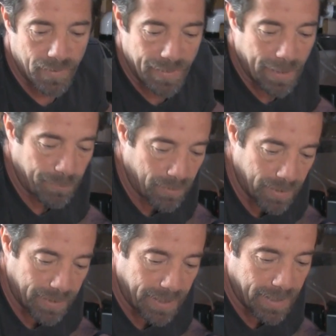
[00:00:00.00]
That'll
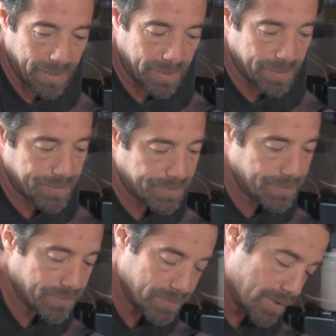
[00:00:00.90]
plug again
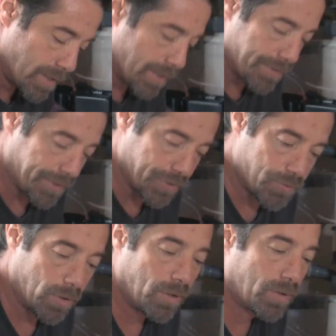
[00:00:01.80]
into
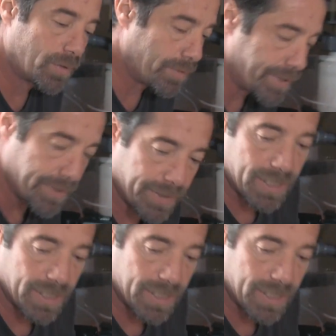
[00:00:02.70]
controller or into the